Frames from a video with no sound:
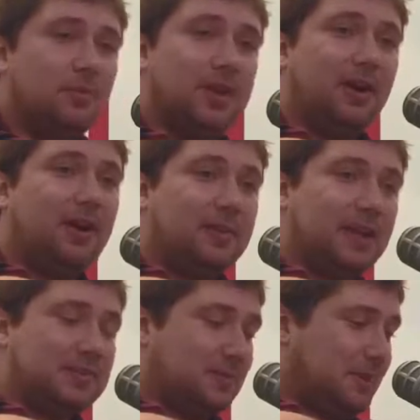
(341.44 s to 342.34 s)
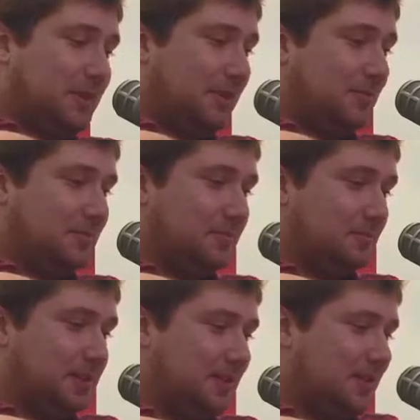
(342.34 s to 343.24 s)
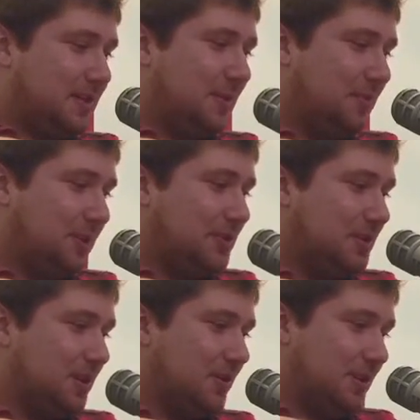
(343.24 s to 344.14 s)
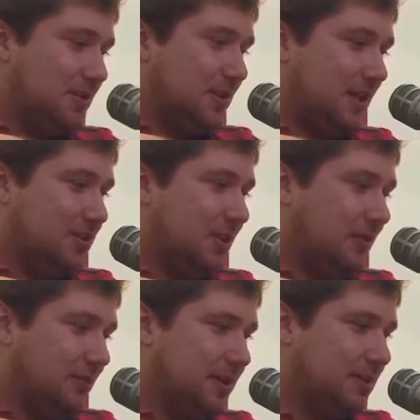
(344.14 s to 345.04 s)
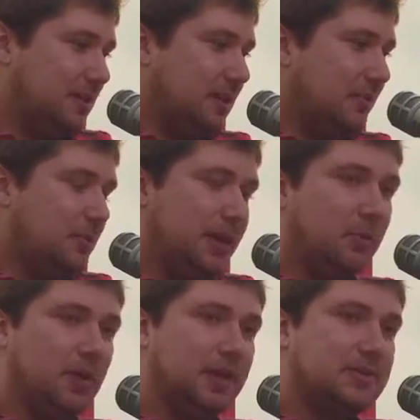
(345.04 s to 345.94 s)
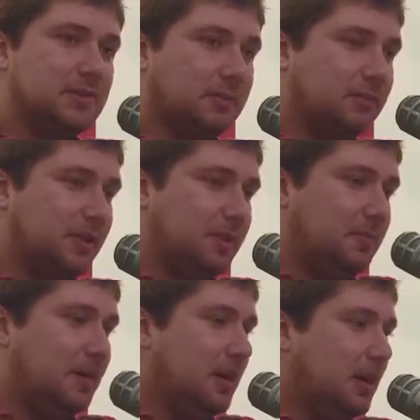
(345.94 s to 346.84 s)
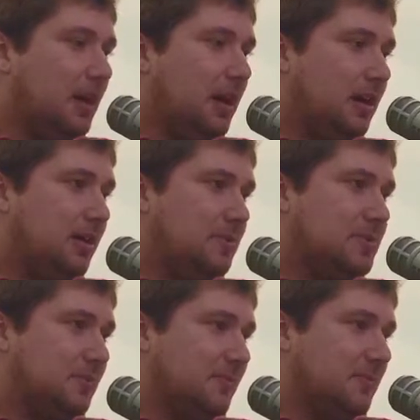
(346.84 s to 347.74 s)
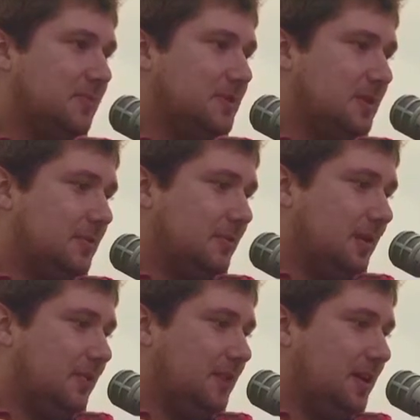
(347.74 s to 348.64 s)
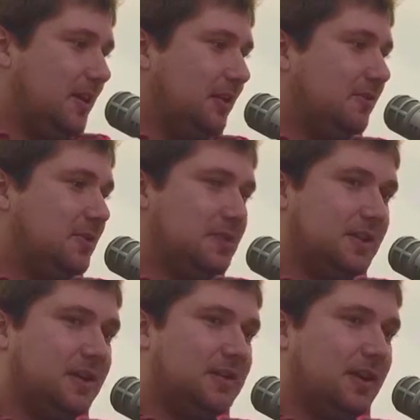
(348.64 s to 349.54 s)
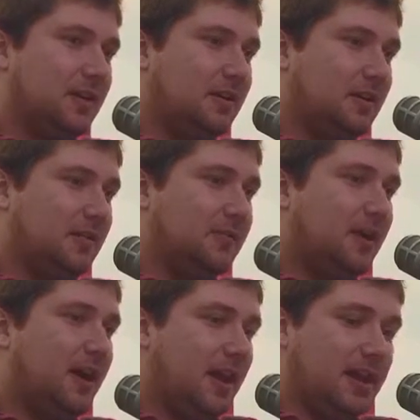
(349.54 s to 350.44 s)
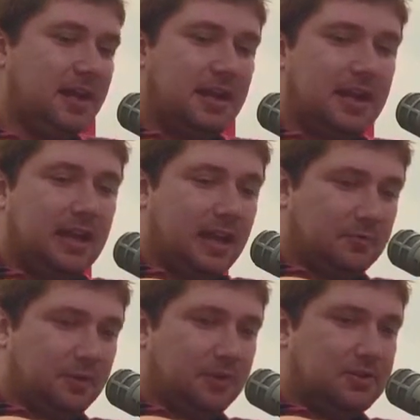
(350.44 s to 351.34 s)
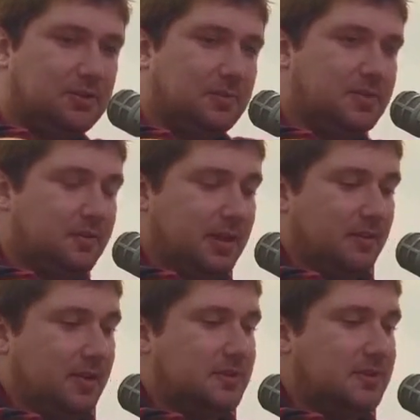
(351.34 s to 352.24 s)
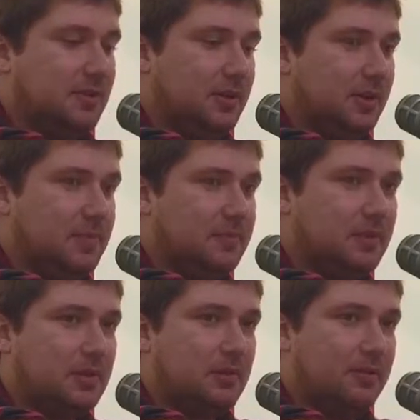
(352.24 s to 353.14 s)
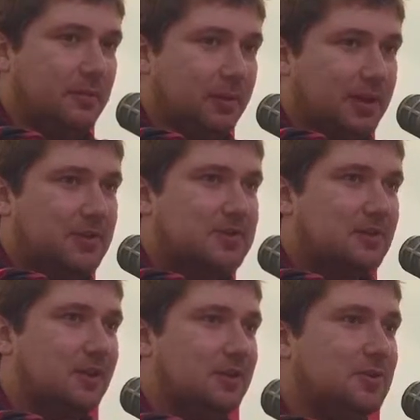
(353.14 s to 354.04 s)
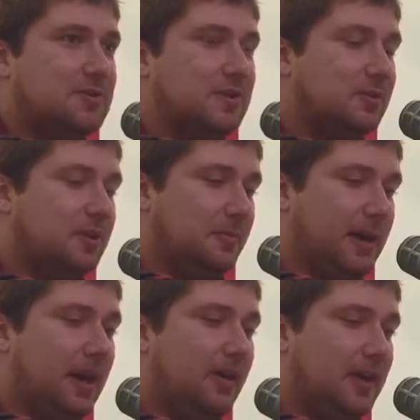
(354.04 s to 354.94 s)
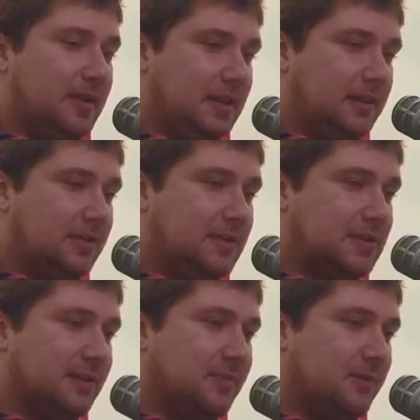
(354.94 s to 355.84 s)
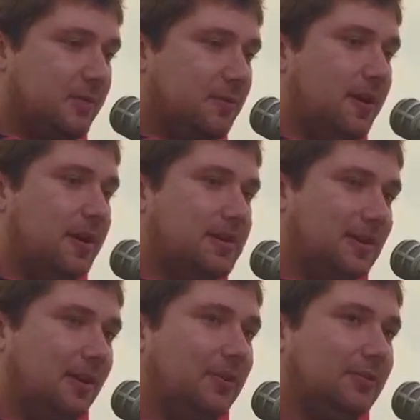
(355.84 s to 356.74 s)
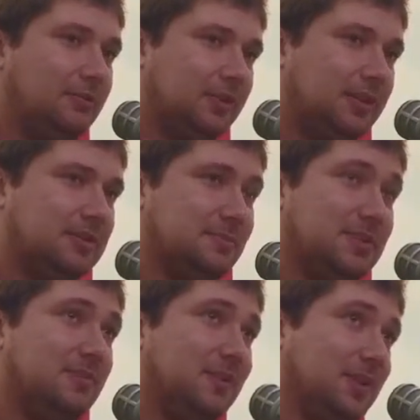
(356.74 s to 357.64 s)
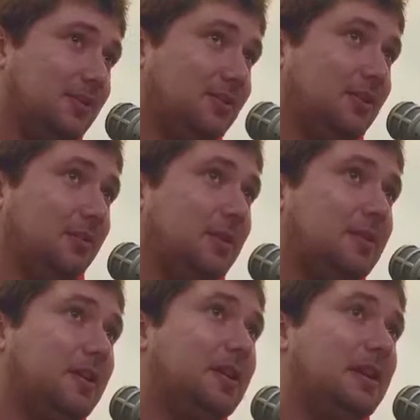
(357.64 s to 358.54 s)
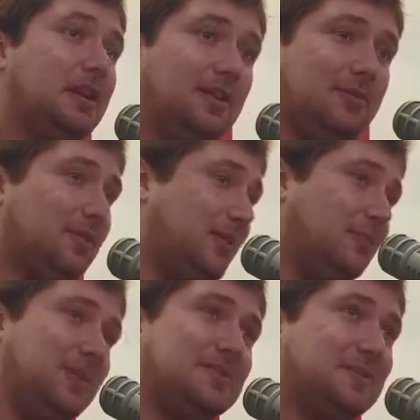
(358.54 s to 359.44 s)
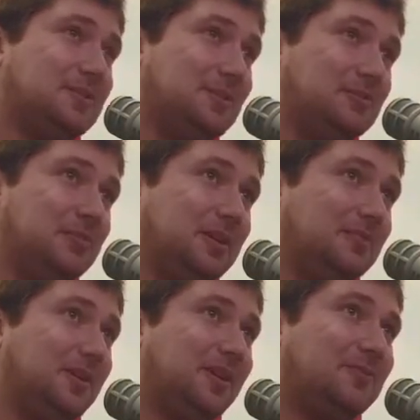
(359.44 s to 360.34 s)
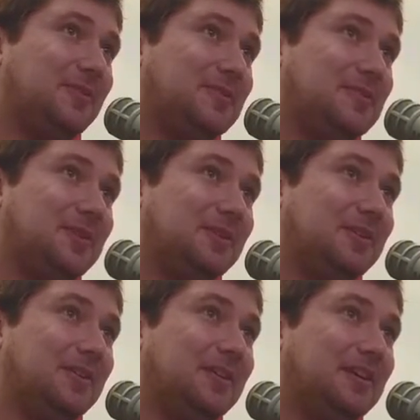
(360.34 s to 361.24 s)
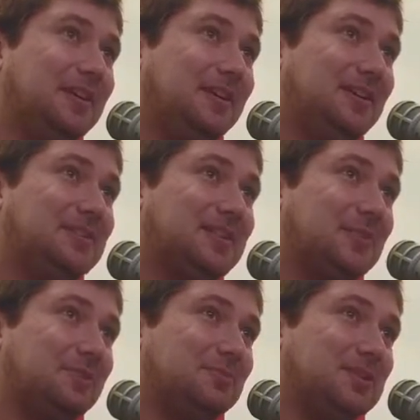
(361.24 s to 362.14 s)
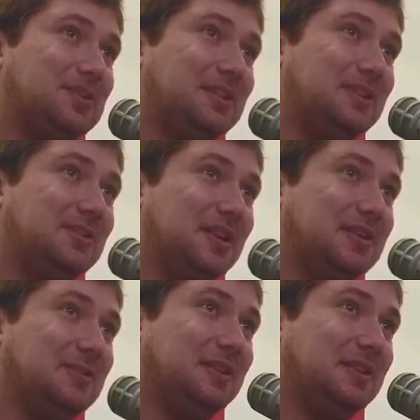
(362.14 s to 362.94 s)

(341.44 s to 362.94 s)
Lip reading: We are, yeah. So we did this a couple years ago in St. Joe, and we just loved the way it went. So we're bringing some videographers in on Friday, and we're going to shoot a music video there. So we have a brand new song, a new single coming out at the end of the summer, but we wanted to also release a music video along with it. And we thought the best thing to do would be to find our friends here in Southwest Michigan and get